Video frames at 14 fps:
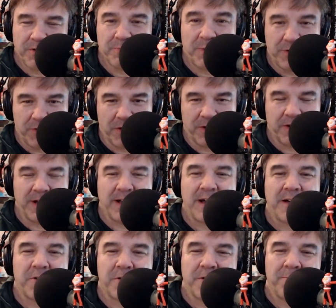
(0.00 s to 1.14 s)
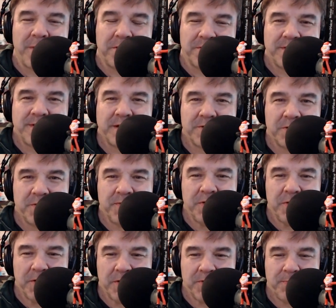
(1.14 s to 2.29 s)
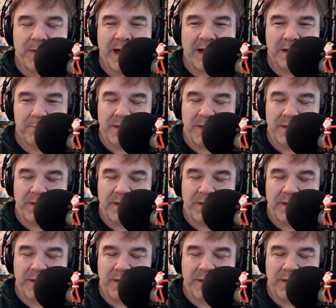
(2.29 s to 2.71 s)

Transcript: she's my daughter, and I got her in metal detector a few years back,